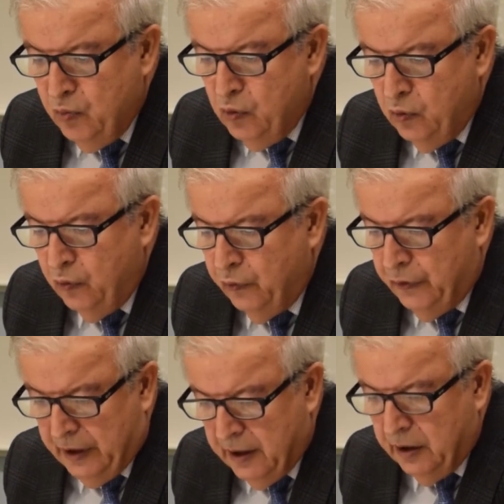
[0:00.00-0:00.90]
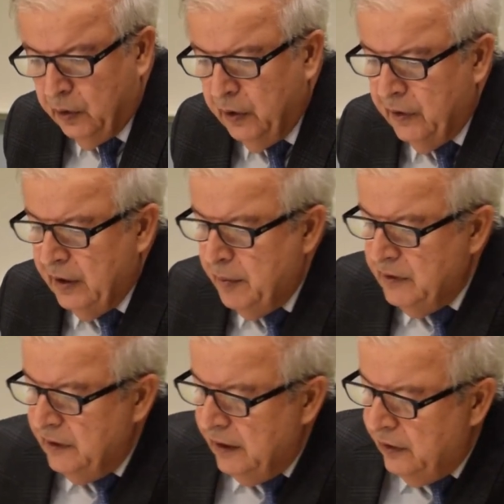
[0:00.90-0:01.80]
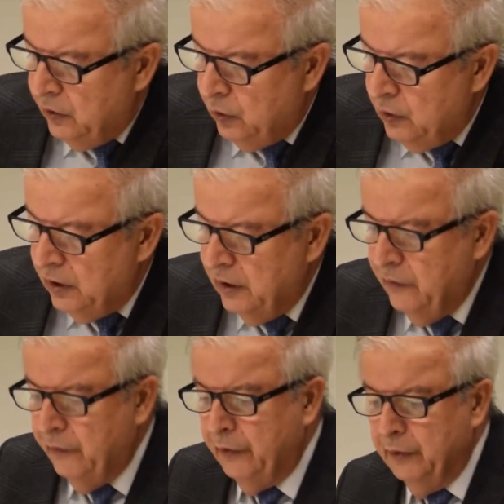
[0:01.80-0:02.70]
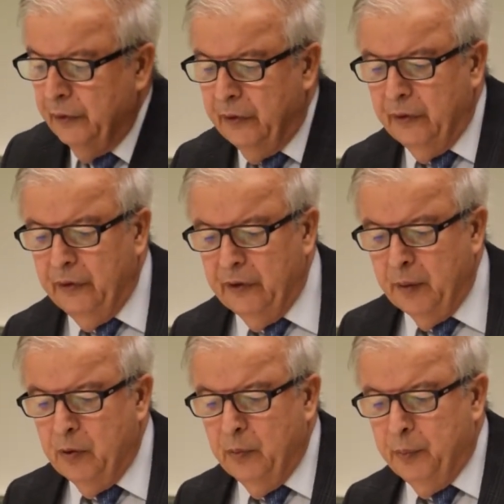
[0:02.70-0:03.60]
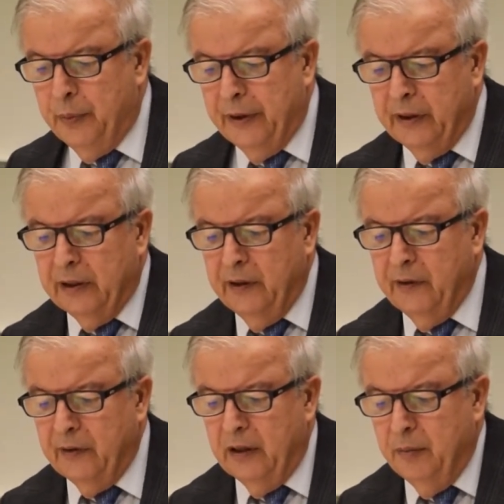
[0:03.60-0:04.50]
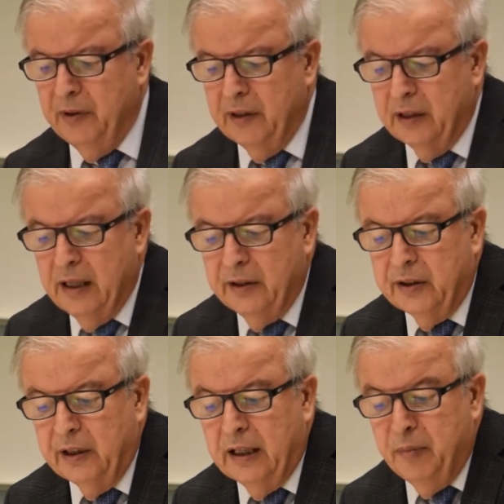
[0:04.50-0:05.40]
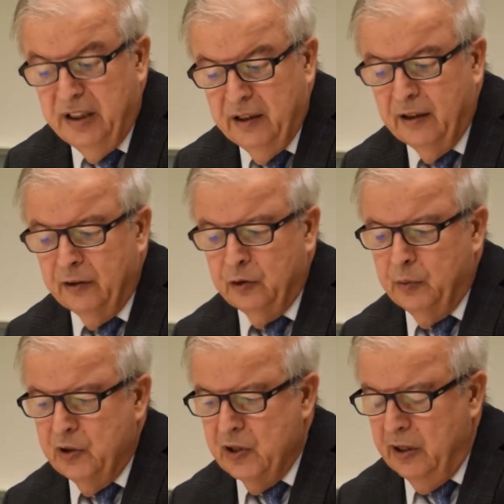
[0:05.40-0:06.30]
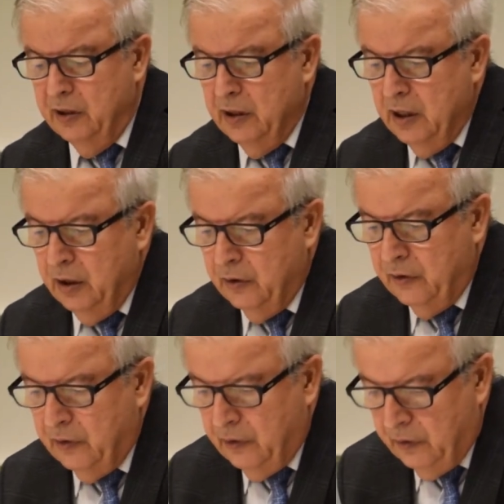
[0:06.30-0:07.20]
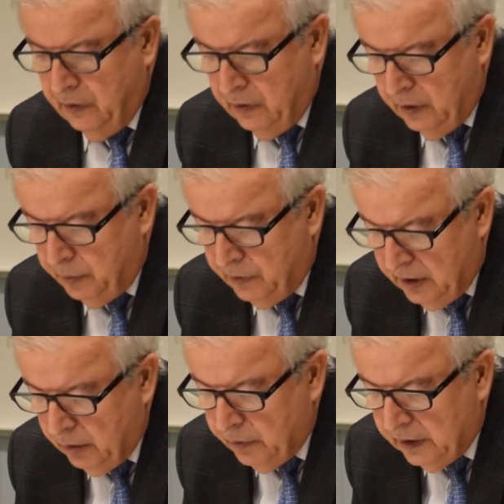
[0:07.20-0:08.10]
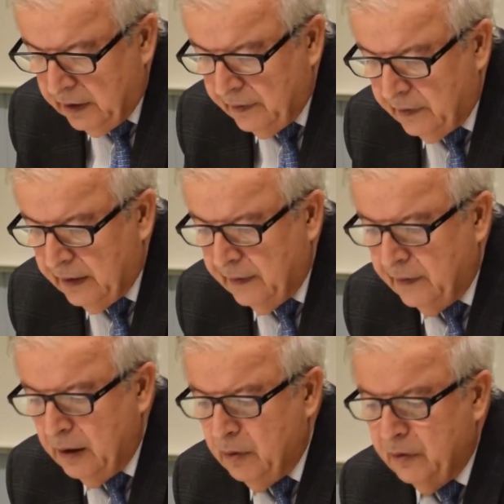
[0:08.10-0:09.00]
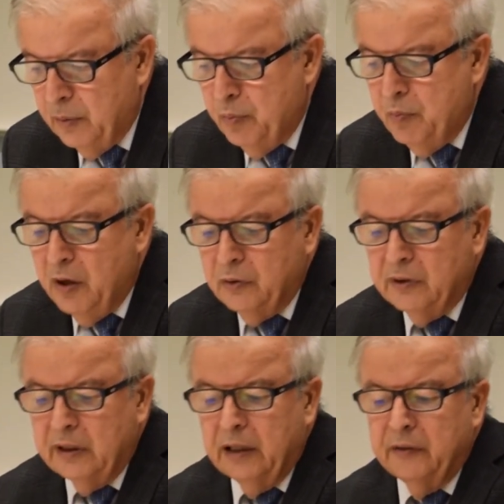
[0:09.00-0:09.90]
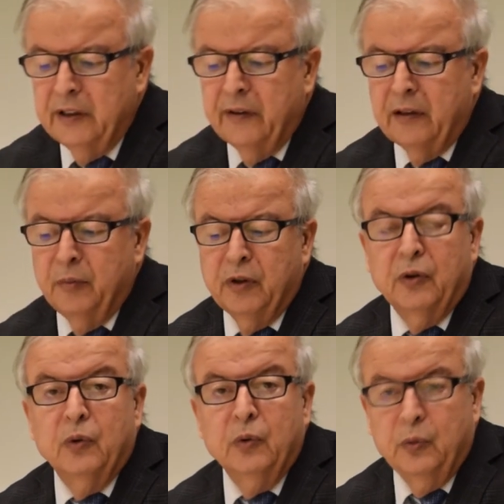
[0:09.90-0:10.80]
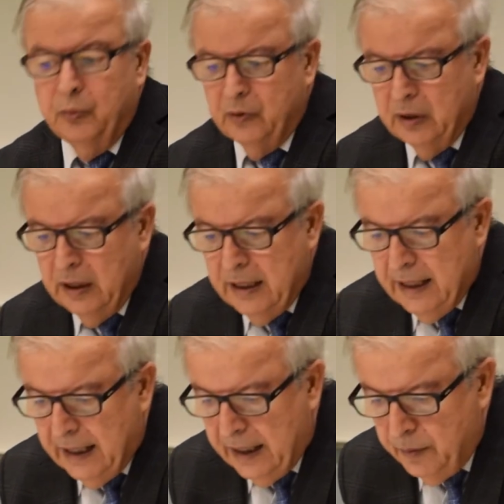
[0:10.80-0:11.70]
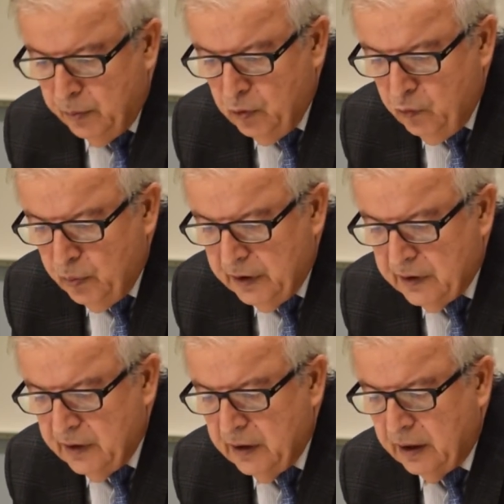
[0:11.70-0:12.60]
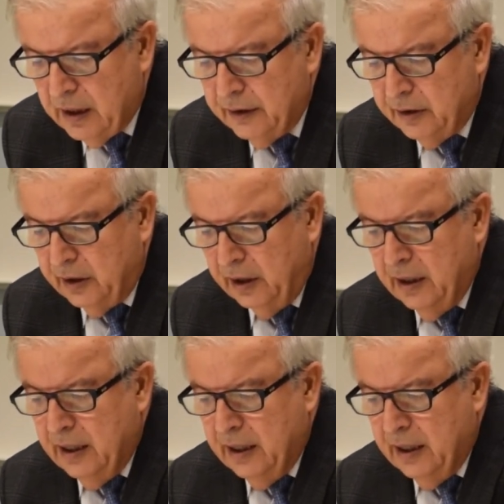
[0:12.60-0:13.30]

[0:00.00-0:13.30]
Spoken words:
move to examine the external influences upon political Islam in the country, in Azerbaijan, to subsequently study some of the most relevant Islamic groups and movements in the country.